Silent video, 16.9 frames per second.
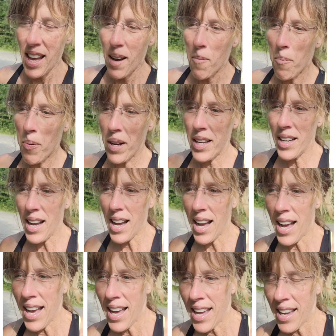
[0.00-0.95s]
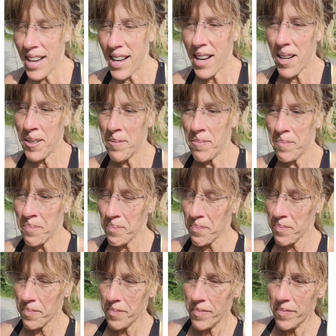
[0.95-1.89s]
but I, um,
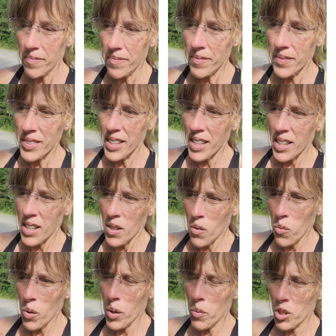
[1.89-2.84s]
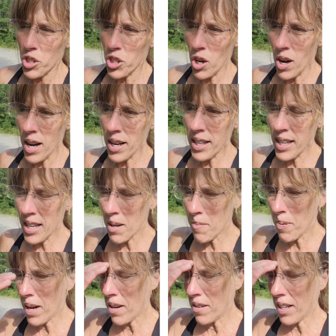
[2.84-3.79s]
we were talking
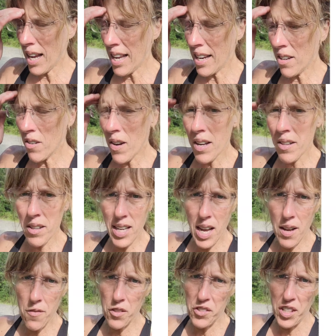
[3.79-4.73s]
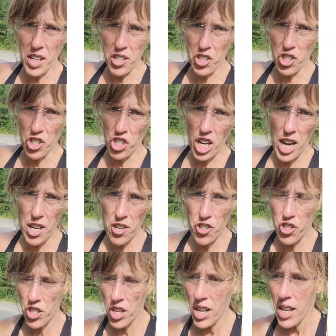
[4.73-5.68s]
about, I don't know how the conversation
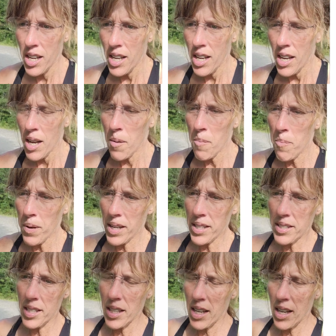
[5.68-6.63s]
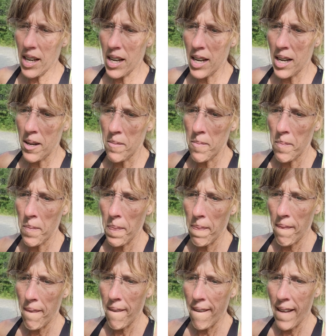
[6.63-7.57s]
changed, but, um,
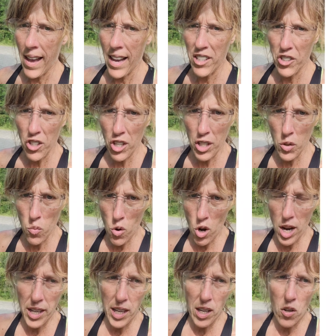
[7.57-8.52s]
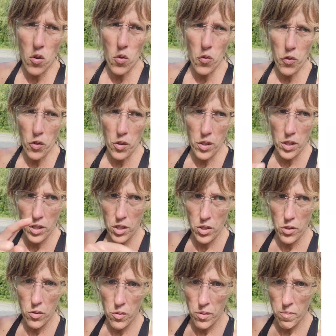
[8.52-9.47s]
I started walking over
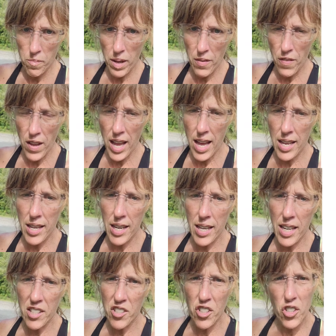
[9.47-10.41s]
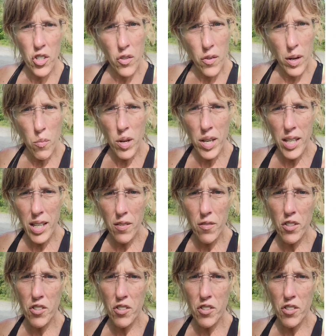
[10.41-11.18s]
to my van and I said, you know, I want to give you